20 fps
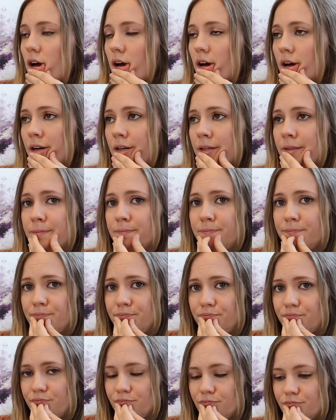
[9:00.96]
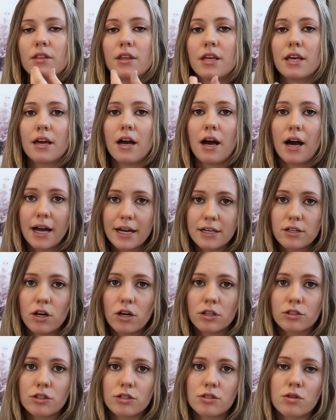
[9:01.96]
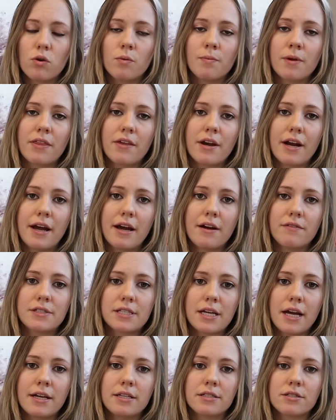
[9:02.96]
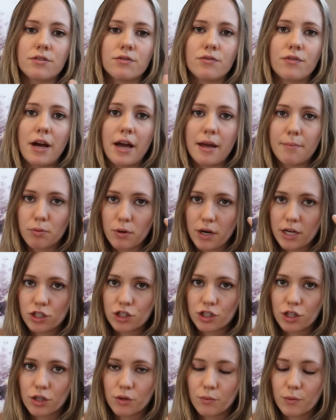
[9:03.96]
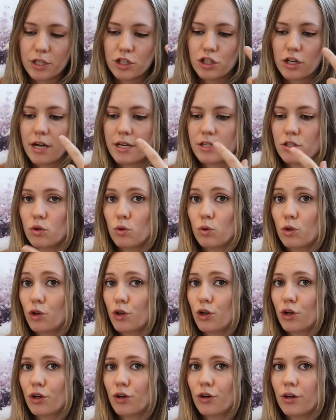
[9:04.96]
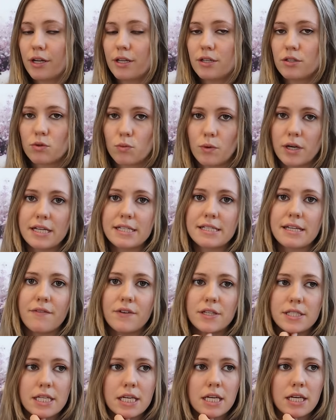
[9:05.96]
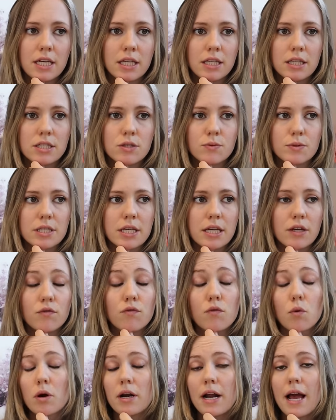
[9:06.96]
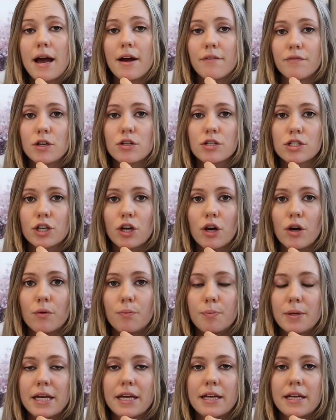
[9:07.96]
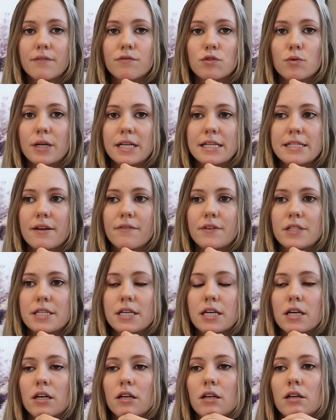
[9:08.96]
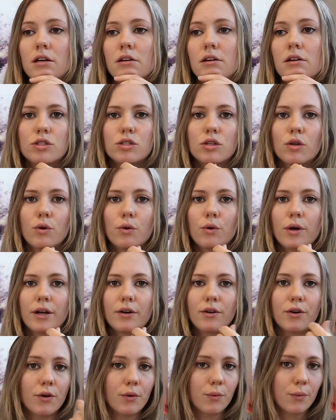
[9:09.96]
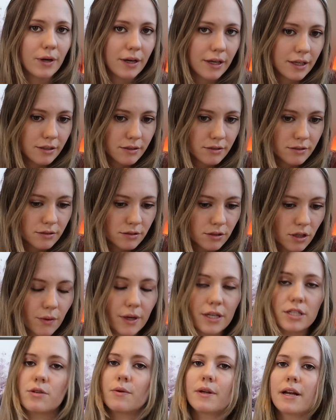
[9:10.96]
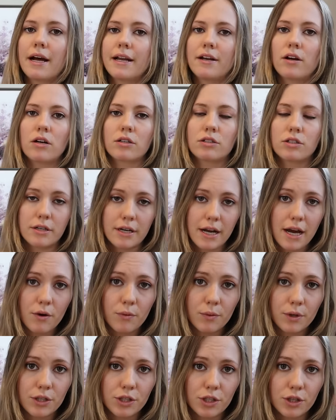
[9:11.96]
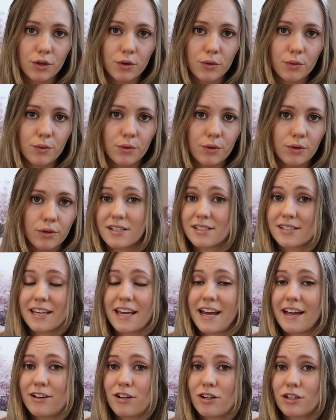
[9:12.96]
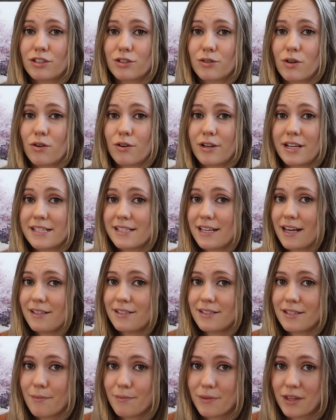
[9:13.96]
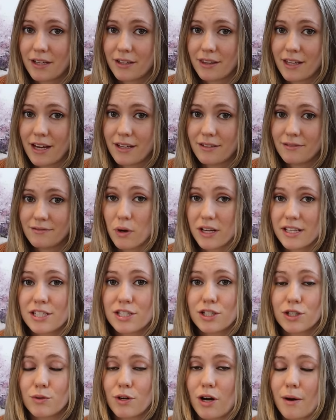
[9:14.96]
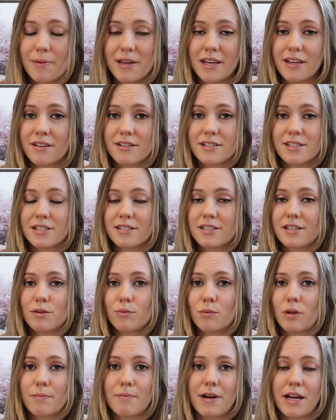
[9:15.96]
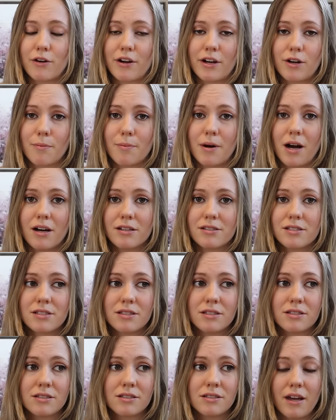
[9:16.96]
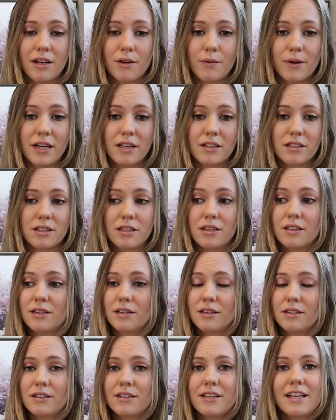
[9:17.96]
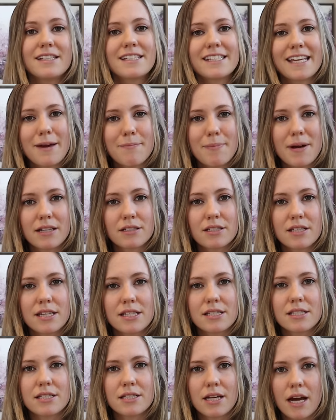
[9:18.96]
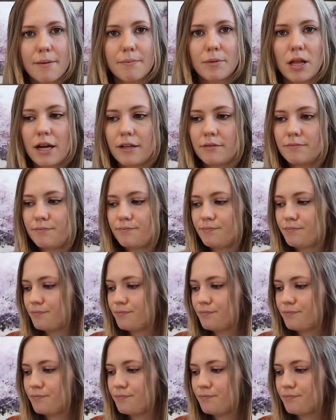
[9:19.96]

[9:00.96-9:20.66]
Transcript: Um, the eye doctor told me that I have signs of high pressure, which I told her in 2017. This was like four and a half years ago, beginning of 2017. So I don't know what going to an eye doctor now would do, because the eye doctor already said something that points to not being consistent with migraine or POTS. Anyway, let's get back to this timeline.